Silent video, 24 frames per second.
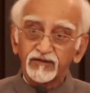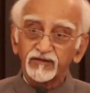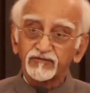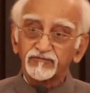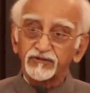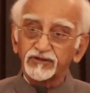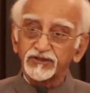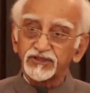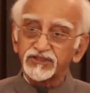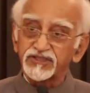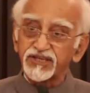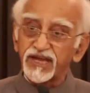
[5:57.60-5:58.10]

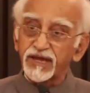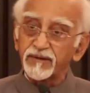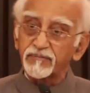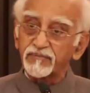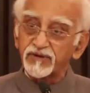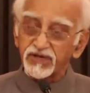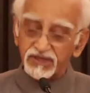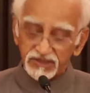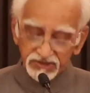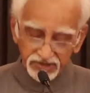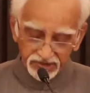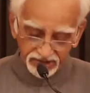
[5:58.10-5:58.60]
For the same
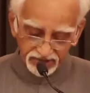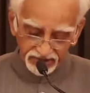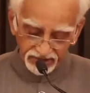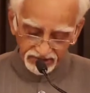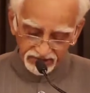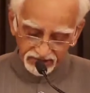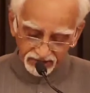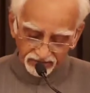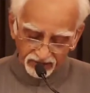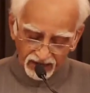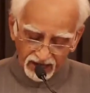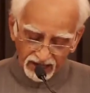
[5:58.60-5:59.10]
reason,
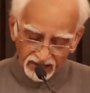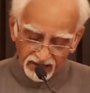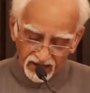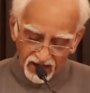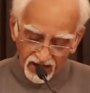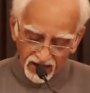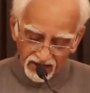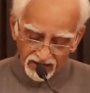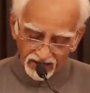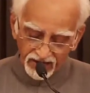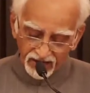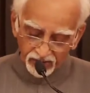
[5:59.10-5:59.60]

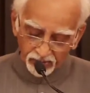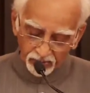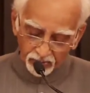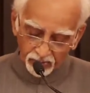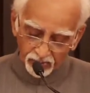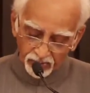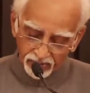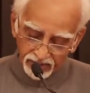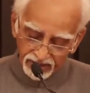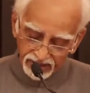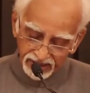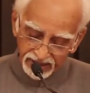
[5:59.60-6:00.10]
Jawaharlal
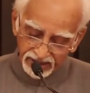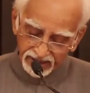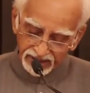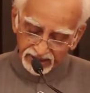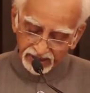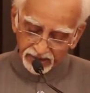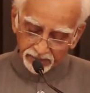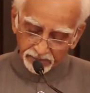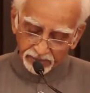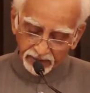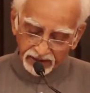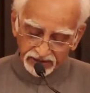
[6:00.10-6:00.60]
Nehru
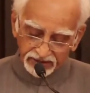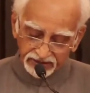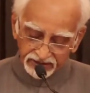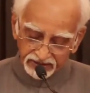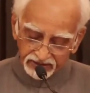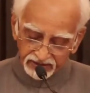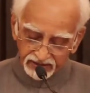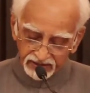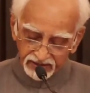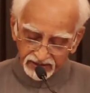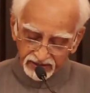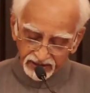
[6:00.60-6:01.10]

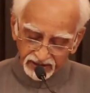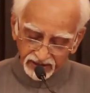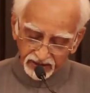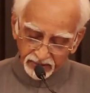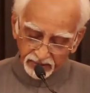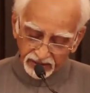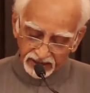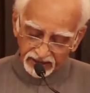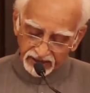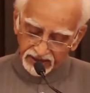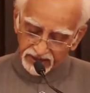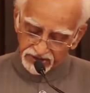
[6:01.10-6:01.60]

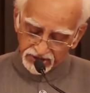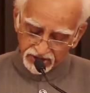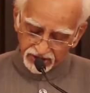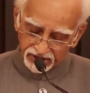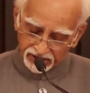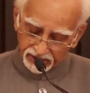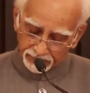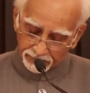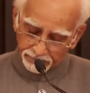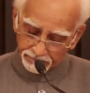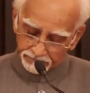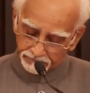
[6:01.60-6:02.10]
his
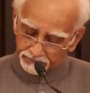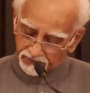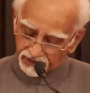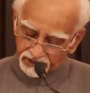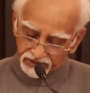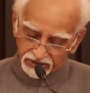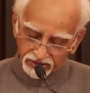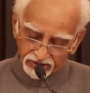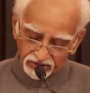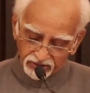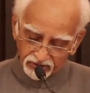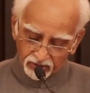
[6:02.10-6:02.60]

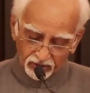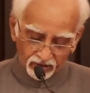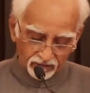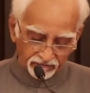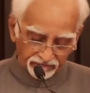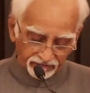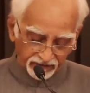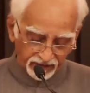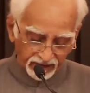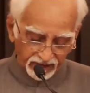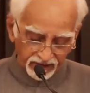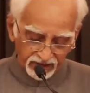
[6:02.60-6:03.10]
depiction
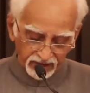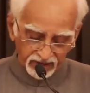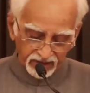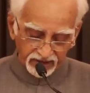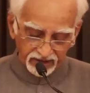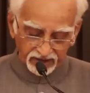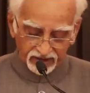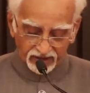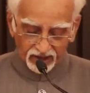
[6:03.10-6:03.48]
of Indian